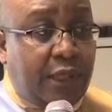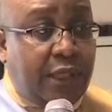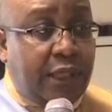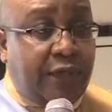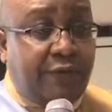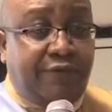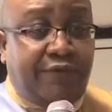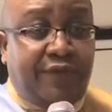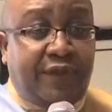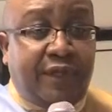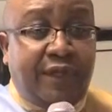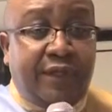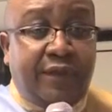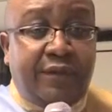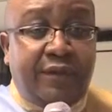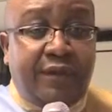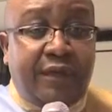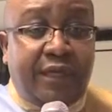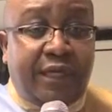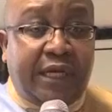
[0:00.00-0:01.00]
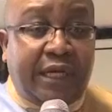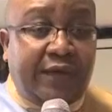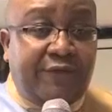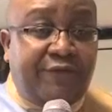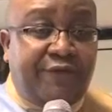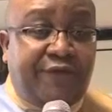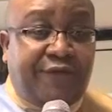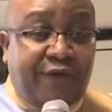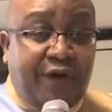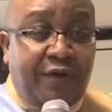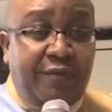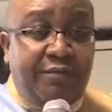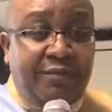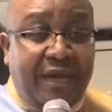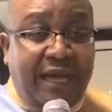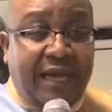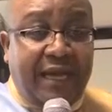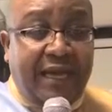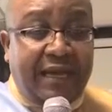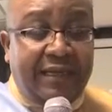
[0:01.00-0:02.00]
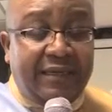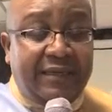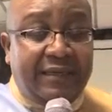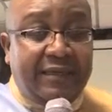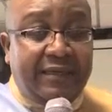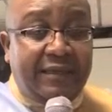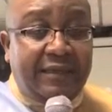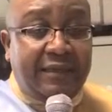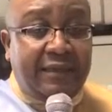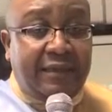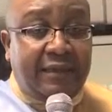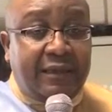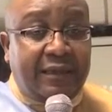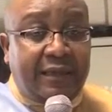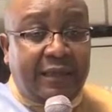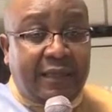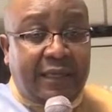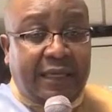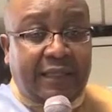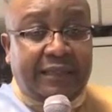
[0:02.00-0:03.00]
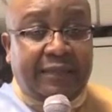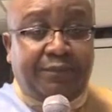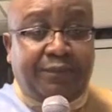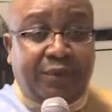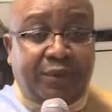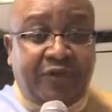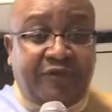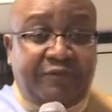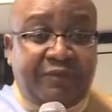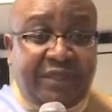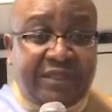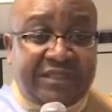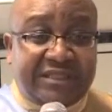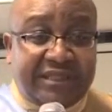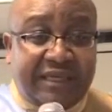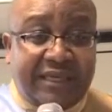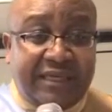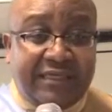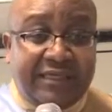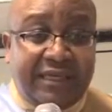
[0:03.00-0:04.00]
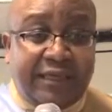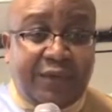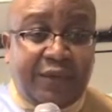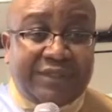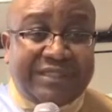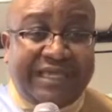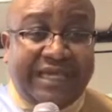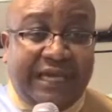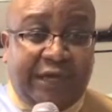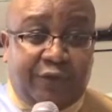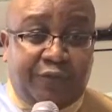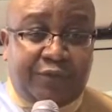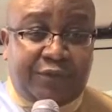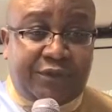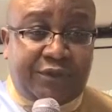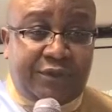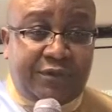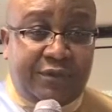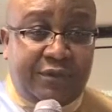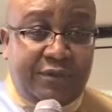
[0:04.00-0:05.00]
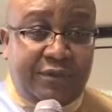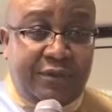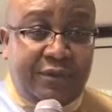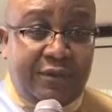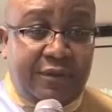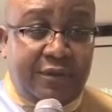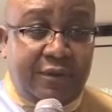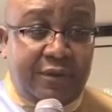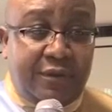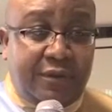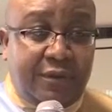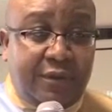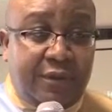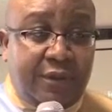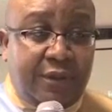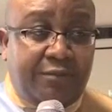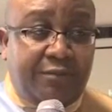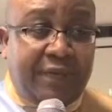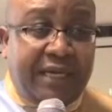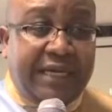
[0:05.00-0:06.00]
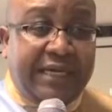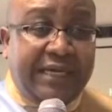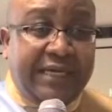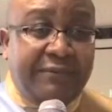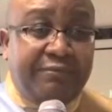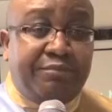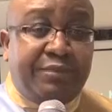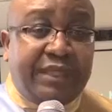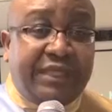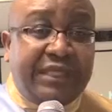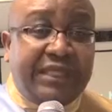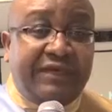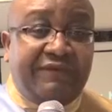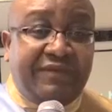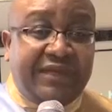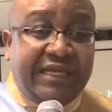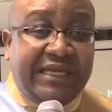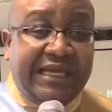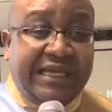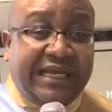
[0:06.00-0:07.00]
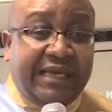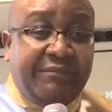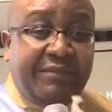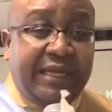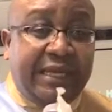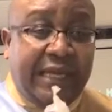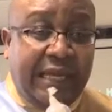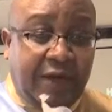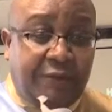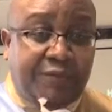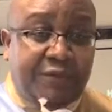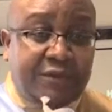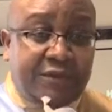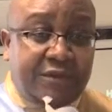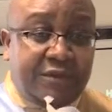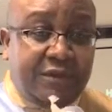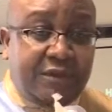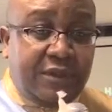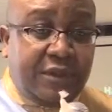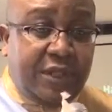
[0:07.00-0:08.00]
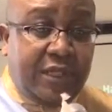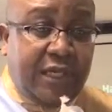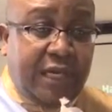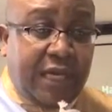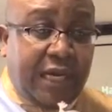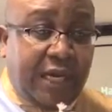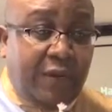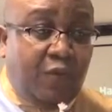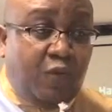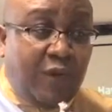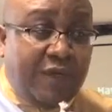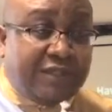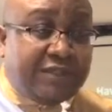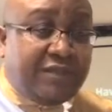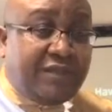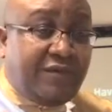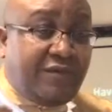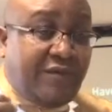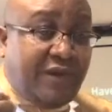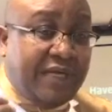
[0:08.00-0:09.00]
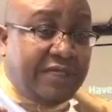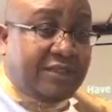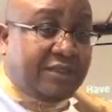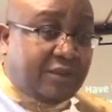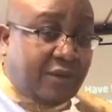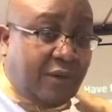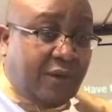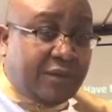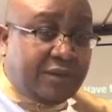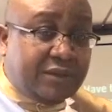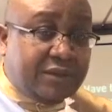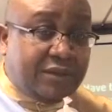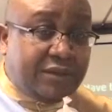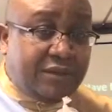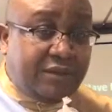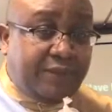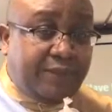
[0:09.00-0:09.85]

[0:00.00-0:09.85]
If the infirm man at the pool of Bethsaida was helped by him believing that he can be helped and went to the right source.